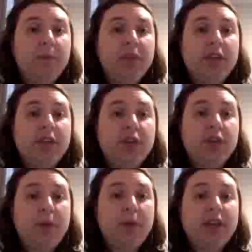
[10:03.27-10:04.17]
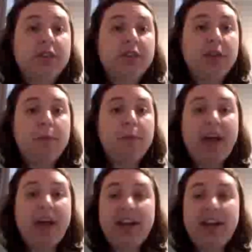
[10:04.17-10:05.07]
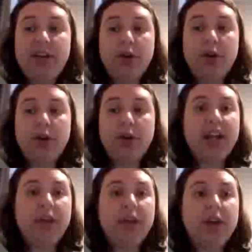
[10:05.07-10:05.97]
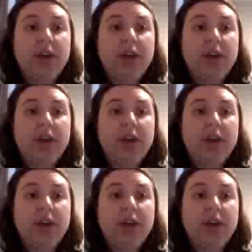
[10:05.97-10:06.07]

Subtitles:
the same way as the Mad Edgar in King Lear.